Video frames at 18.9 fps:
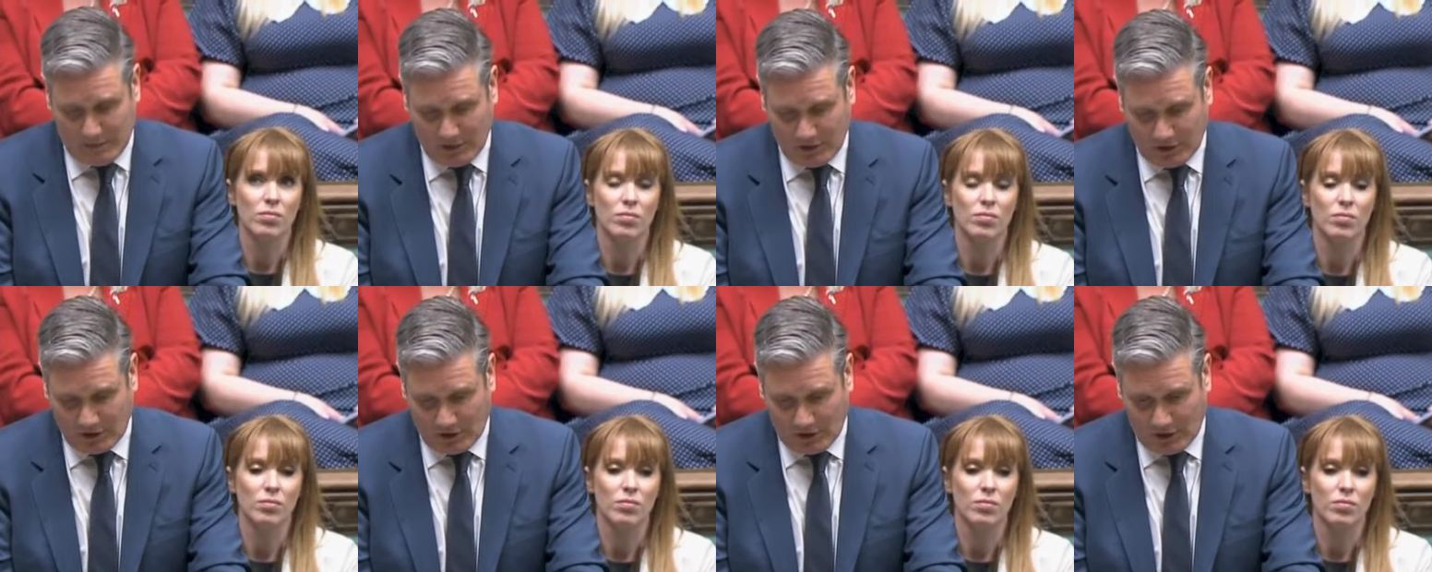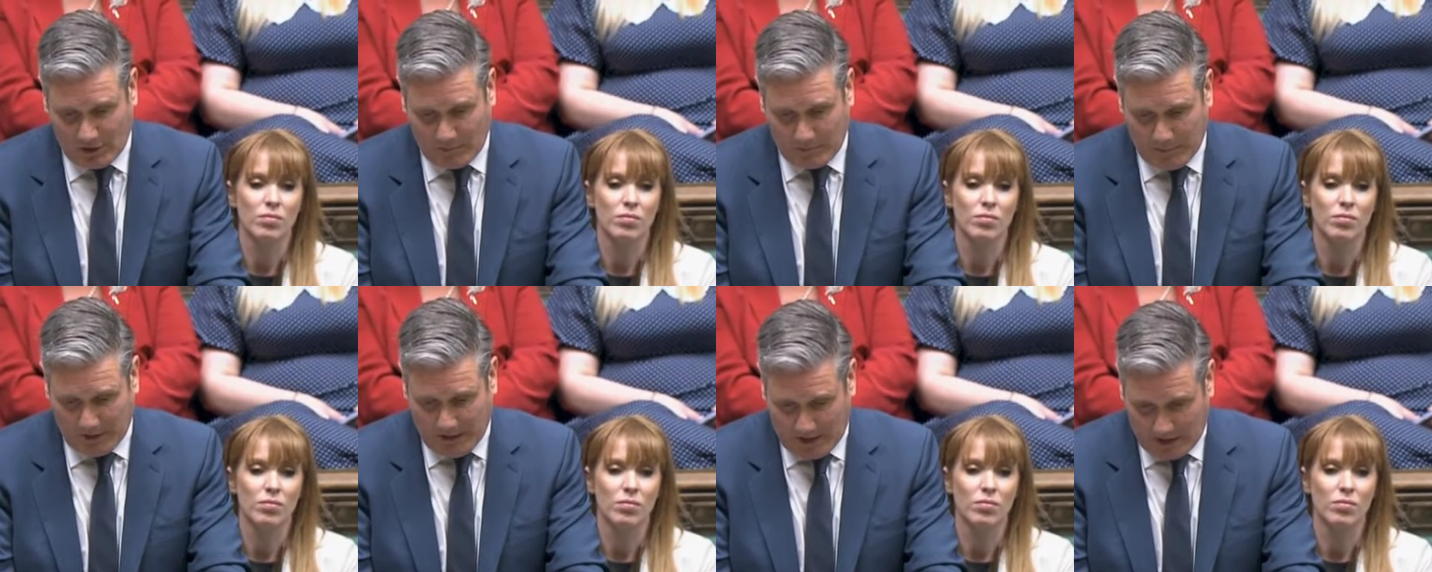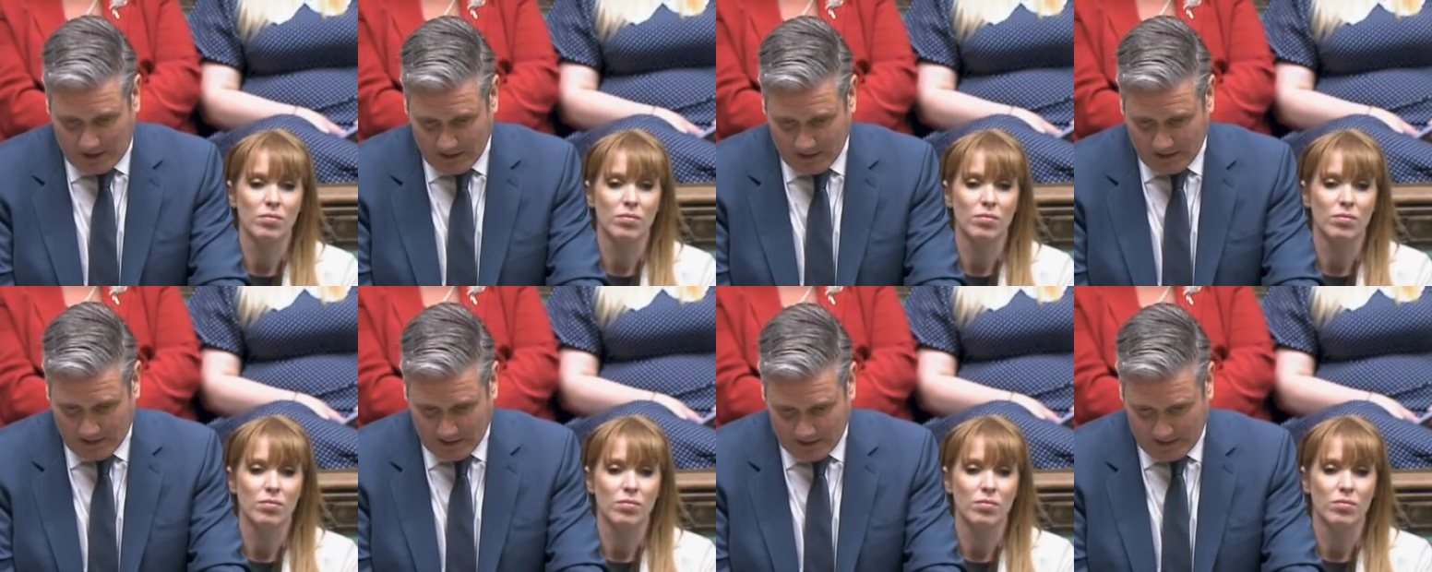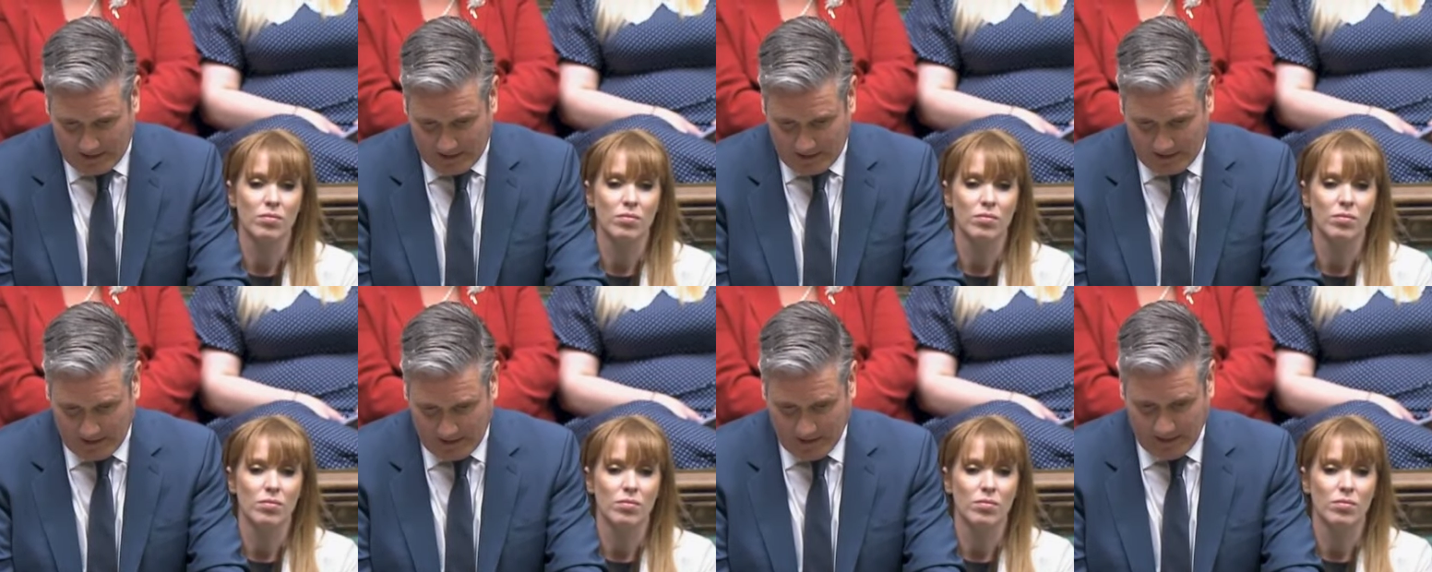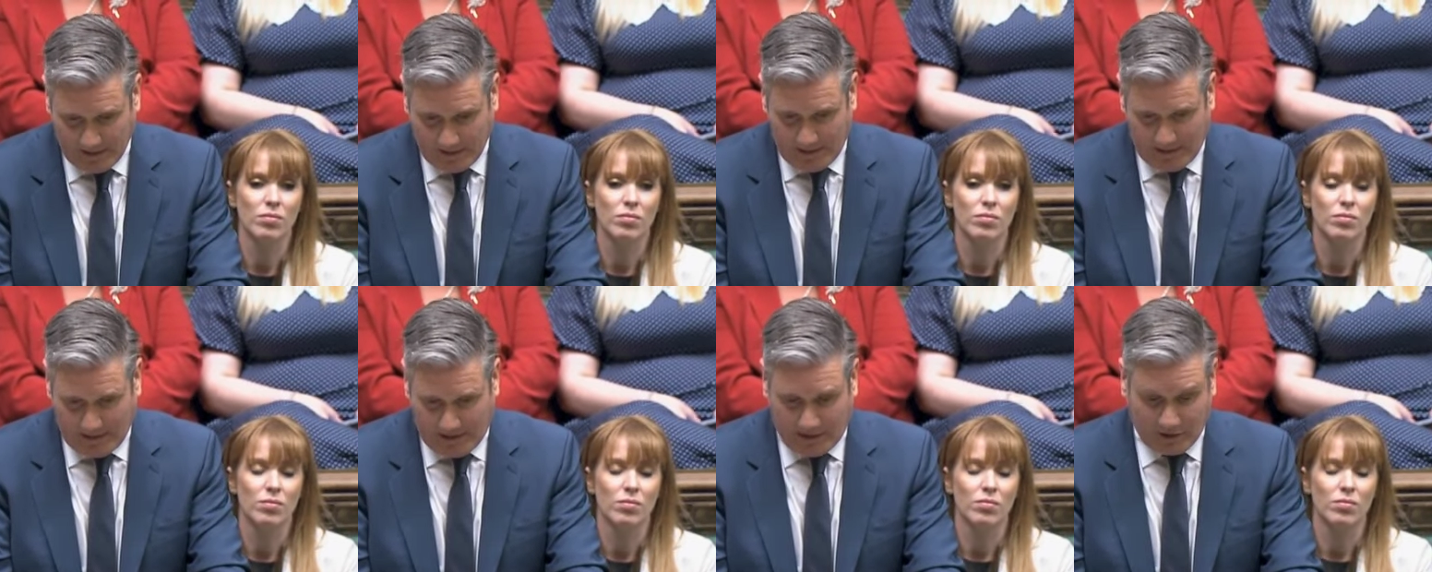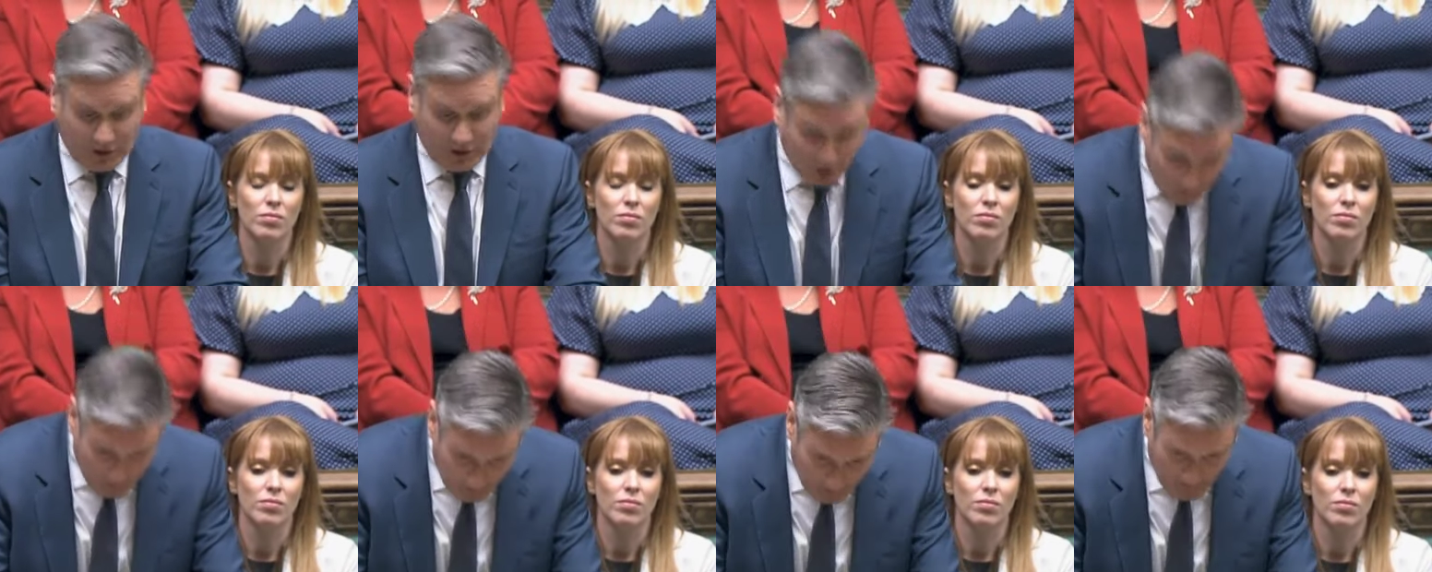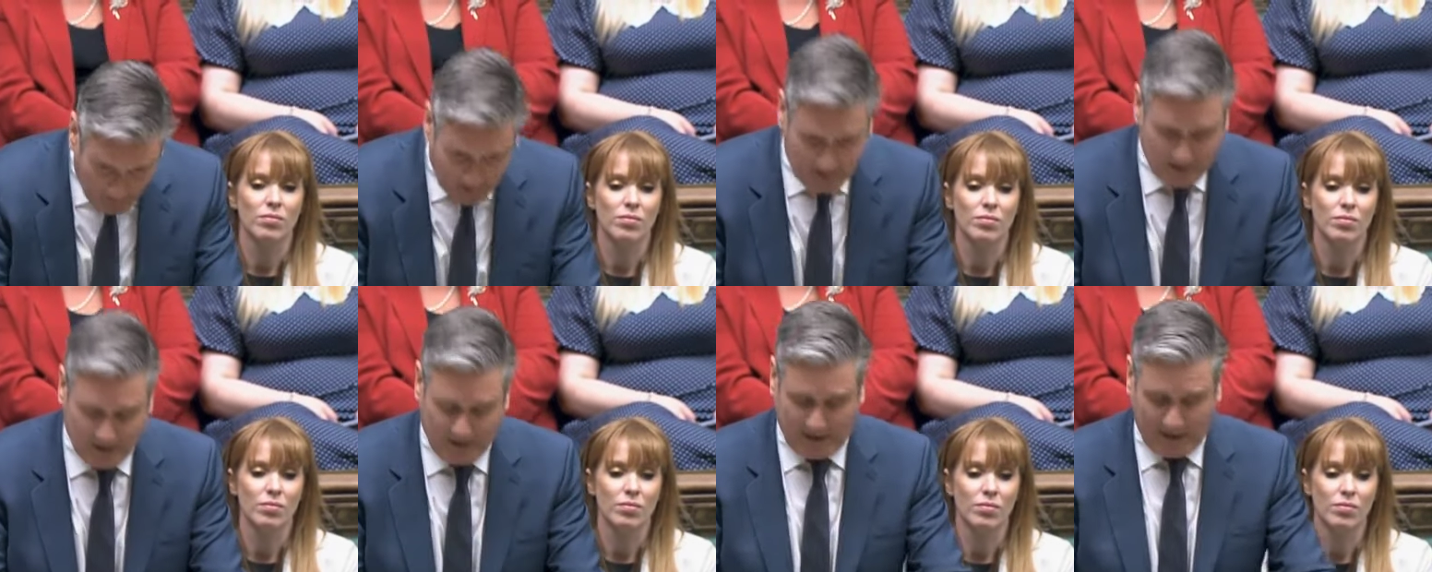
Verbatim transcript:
Speaker 1: motion can pass today should pass today,